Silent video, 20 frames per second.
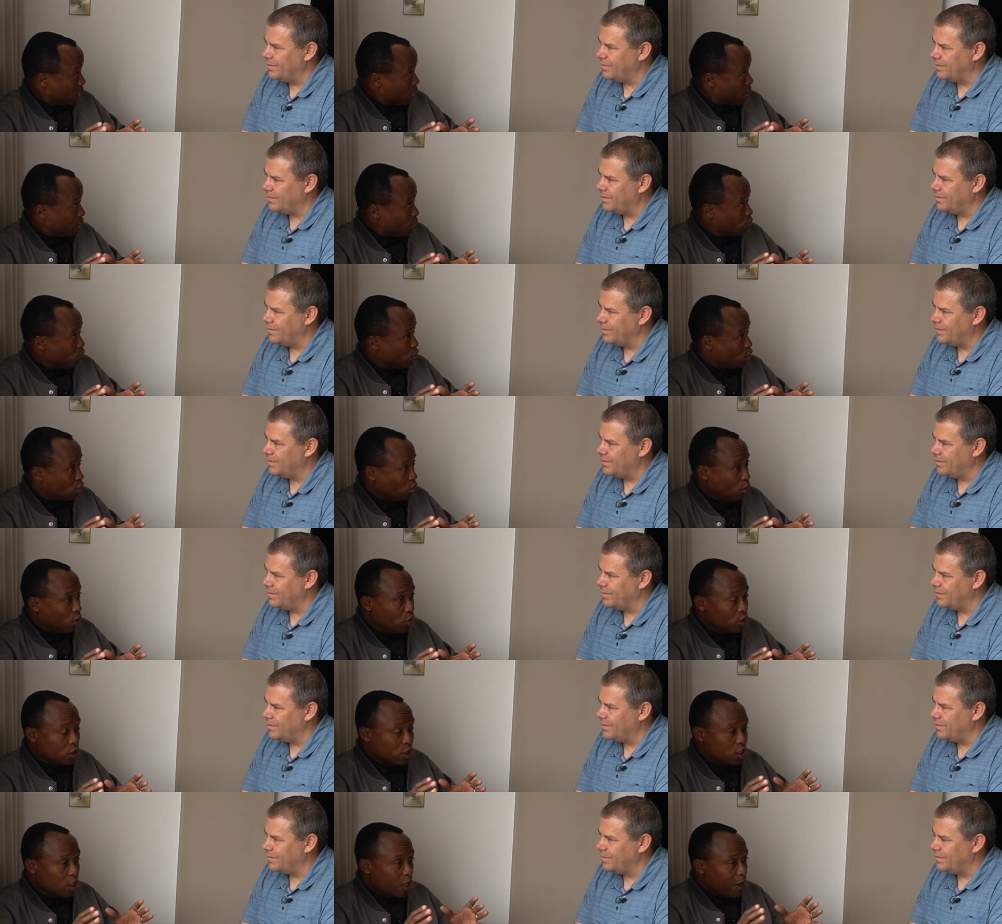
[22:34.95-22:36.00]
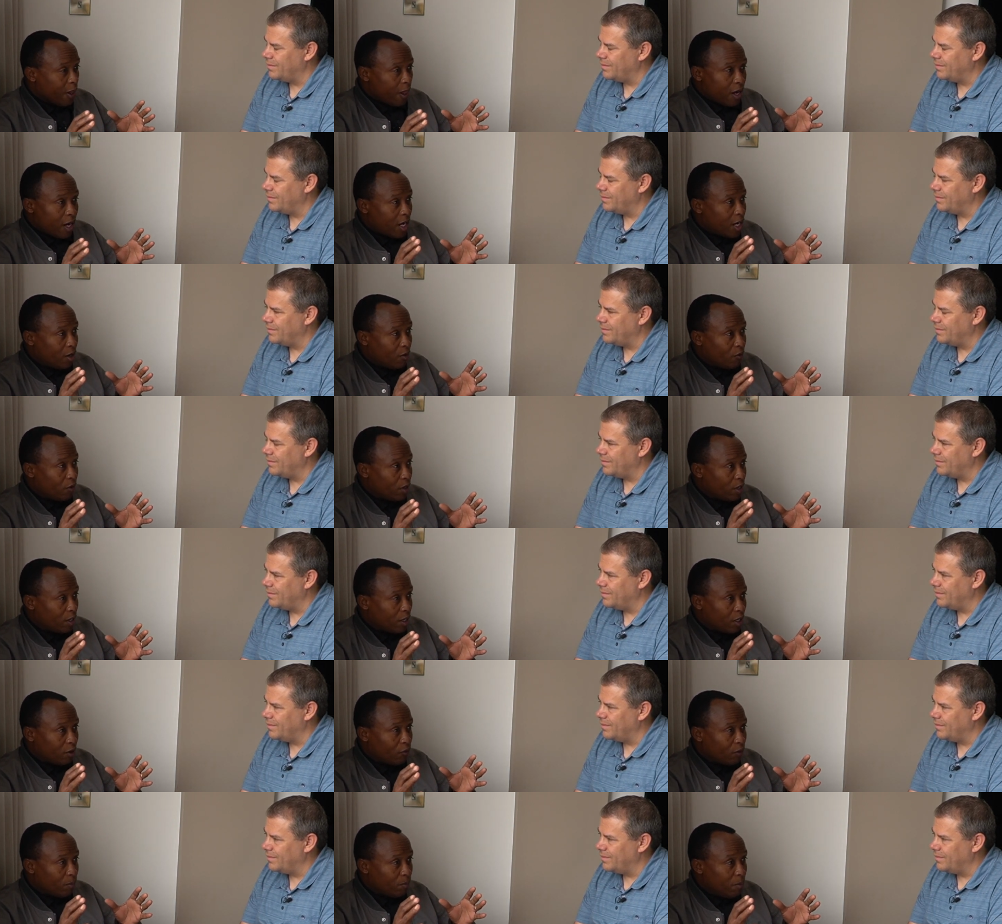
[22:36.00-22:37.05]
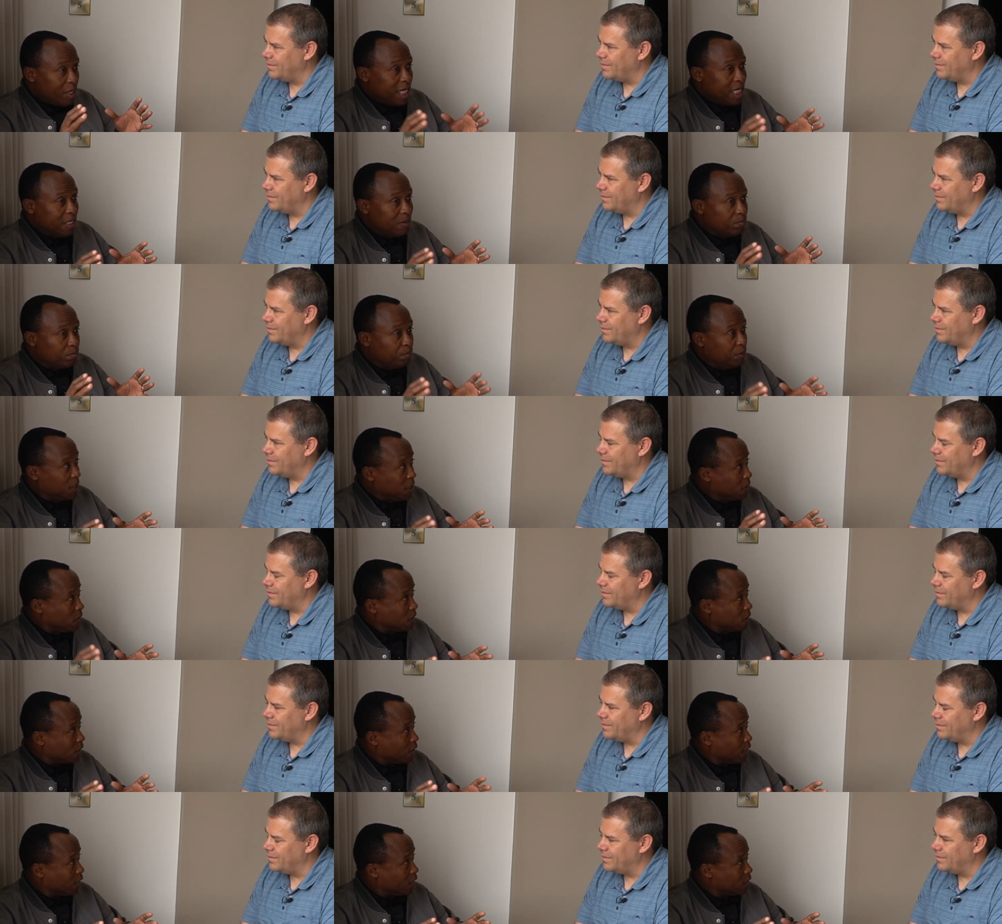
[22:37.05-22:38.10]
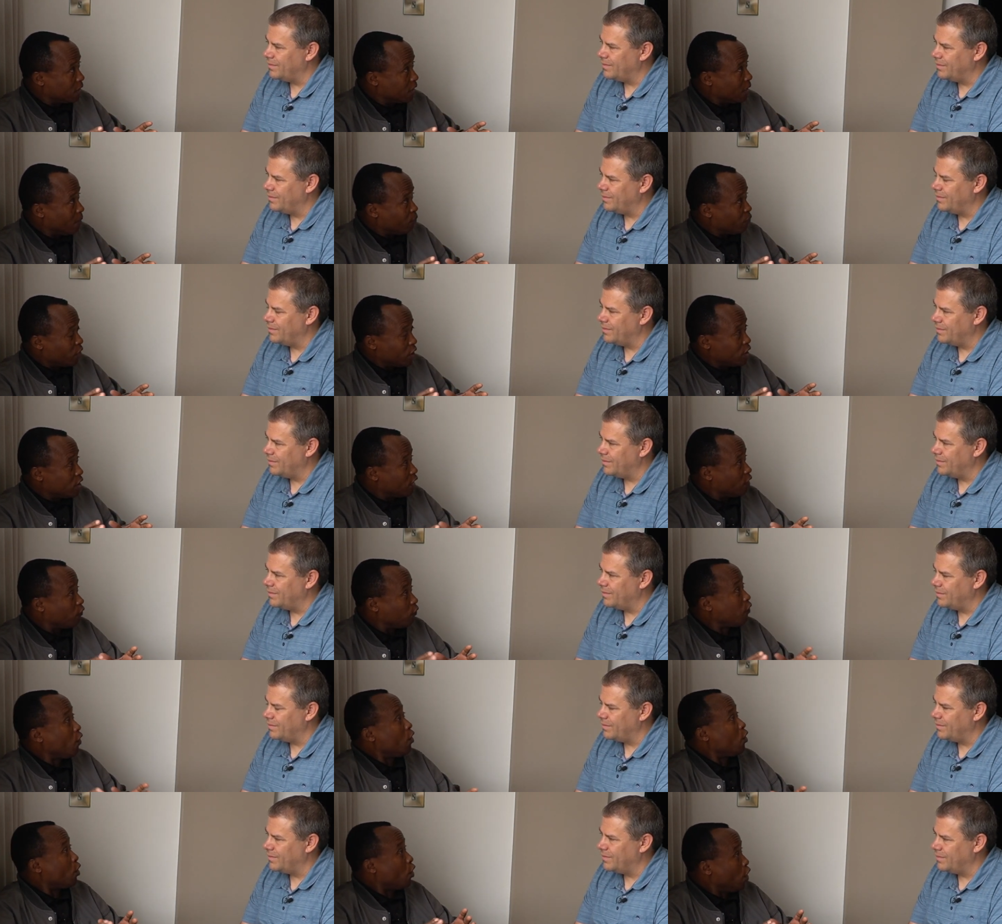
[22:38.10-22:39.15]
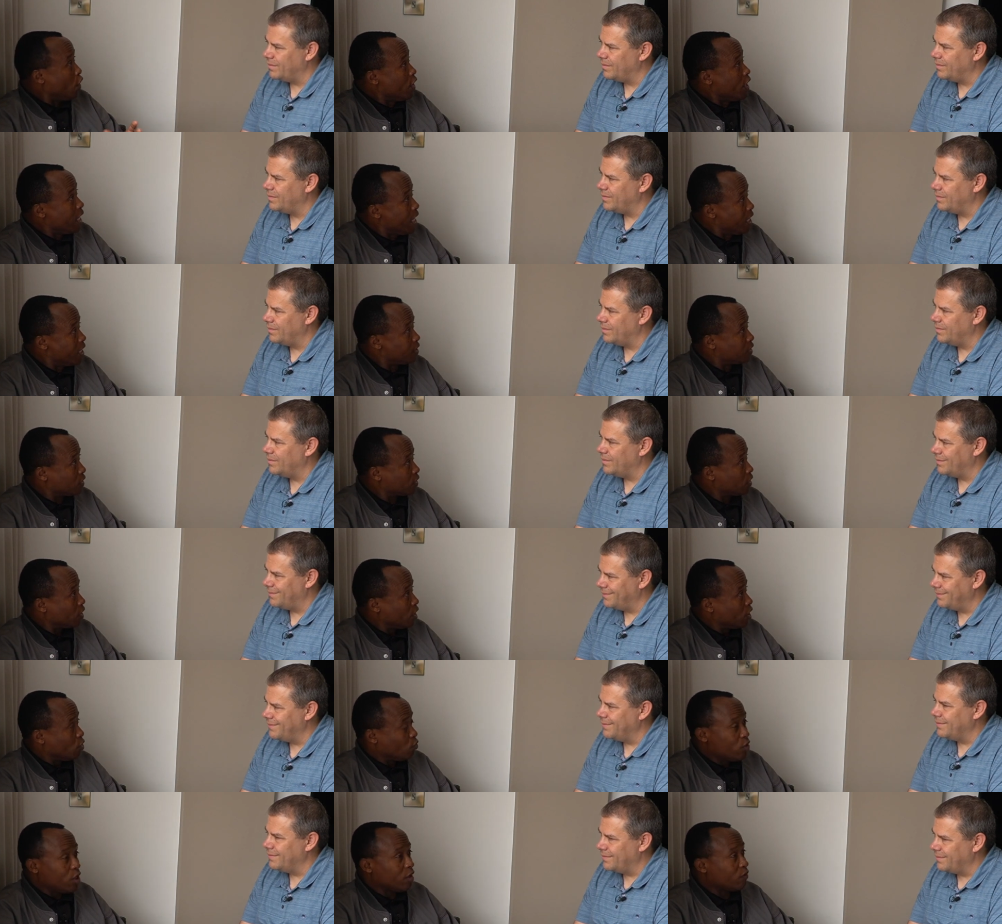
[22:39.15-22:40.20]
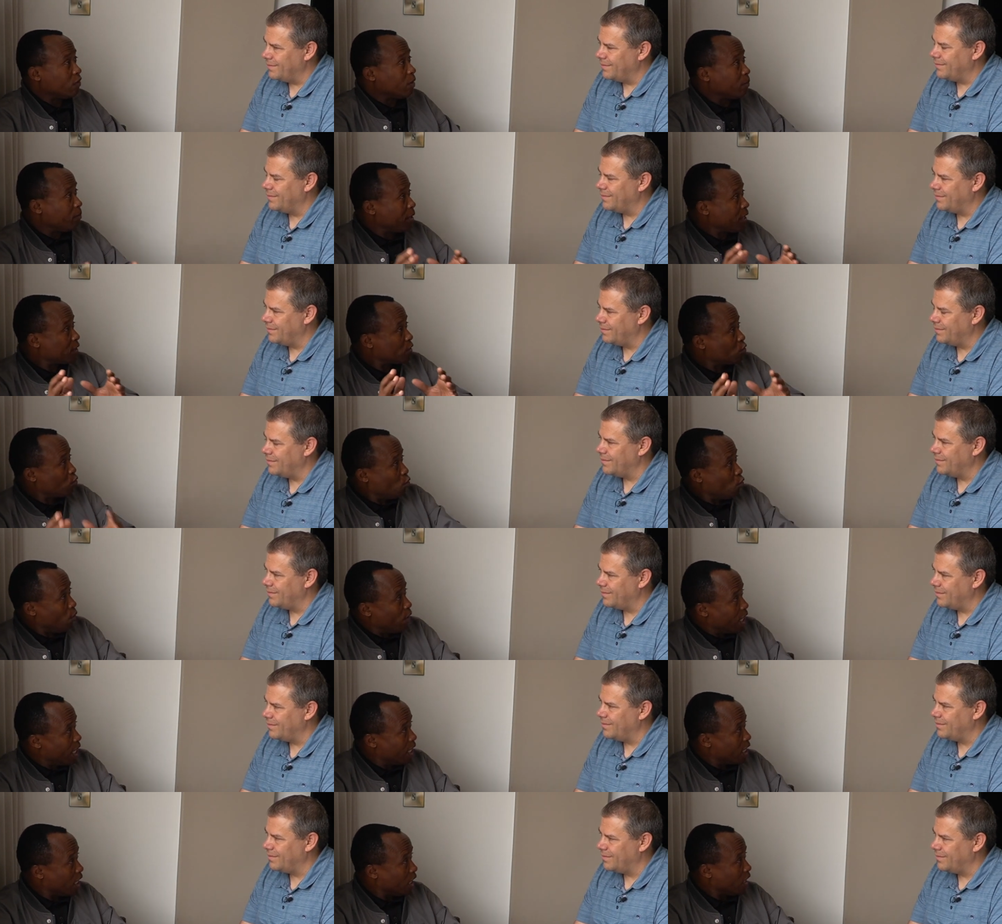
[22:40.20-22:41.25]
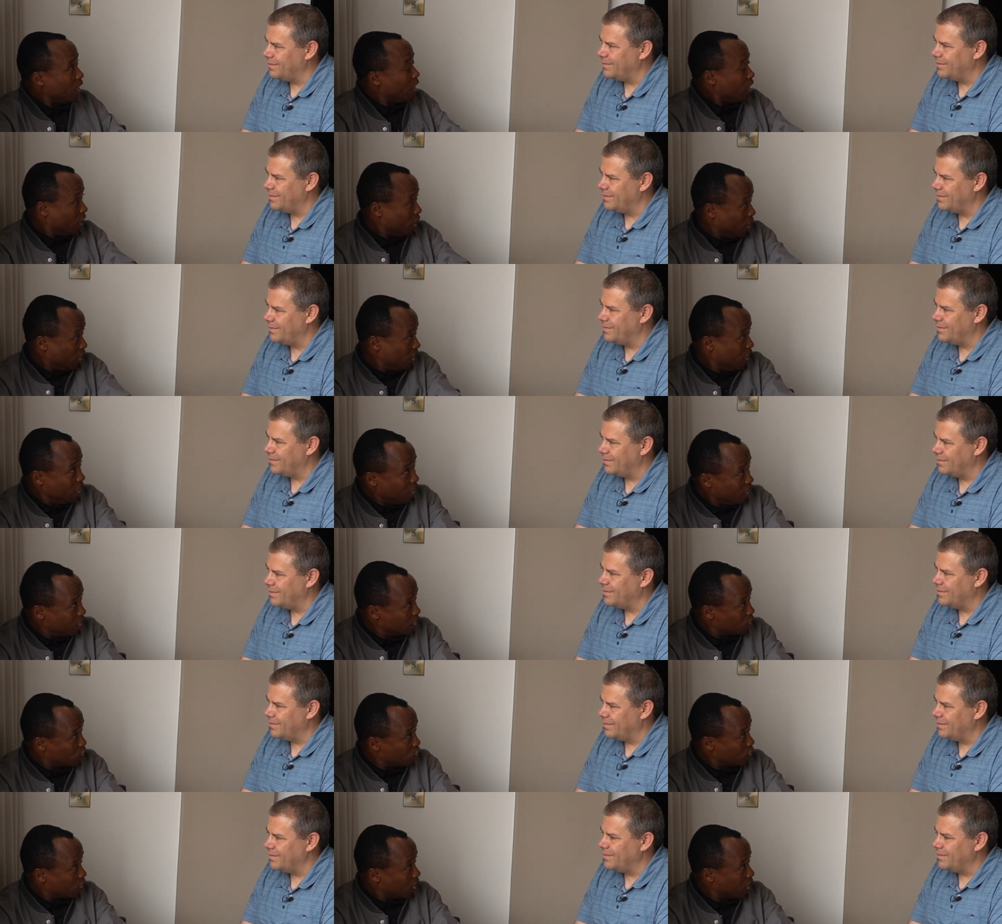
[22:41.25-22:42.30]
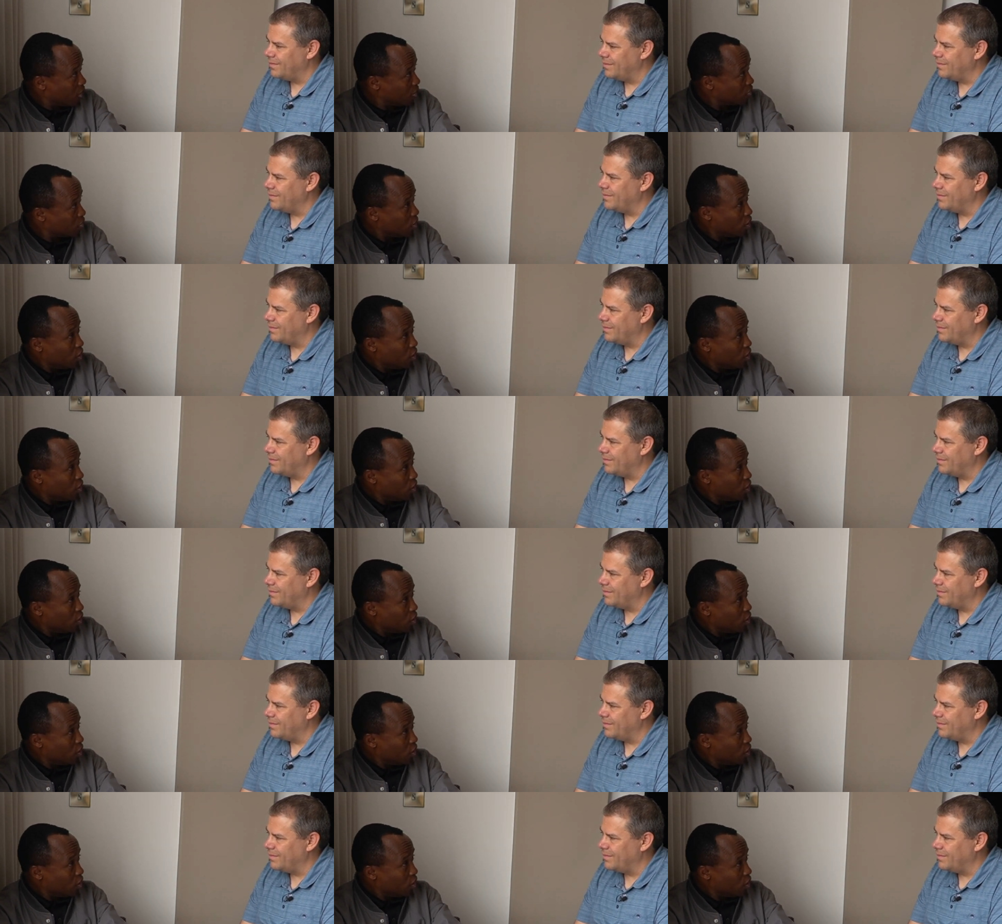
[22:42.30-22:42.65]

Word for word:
Speaker 1: and we thought our main business is the four corners. We have the best choir in the church.